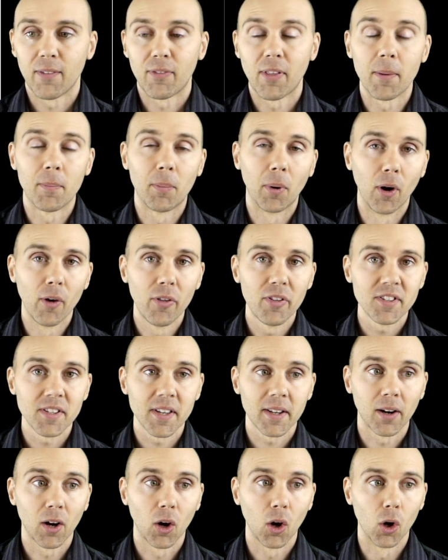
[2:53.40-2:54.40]
If they both
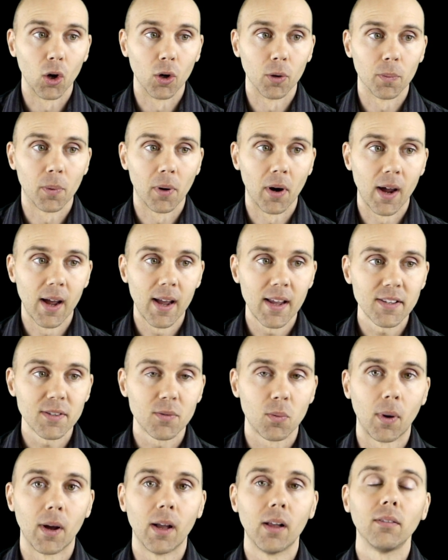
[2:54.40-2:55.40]
set a low
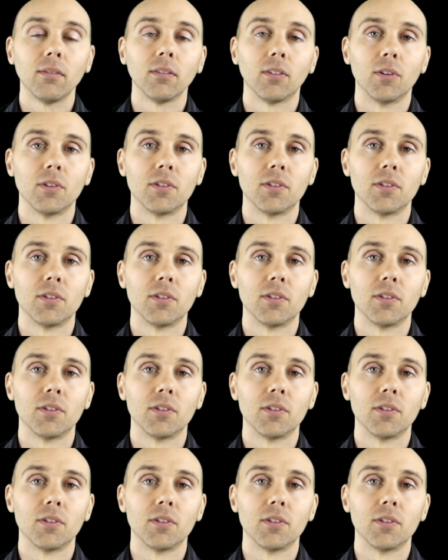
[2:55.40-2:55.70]
price, well,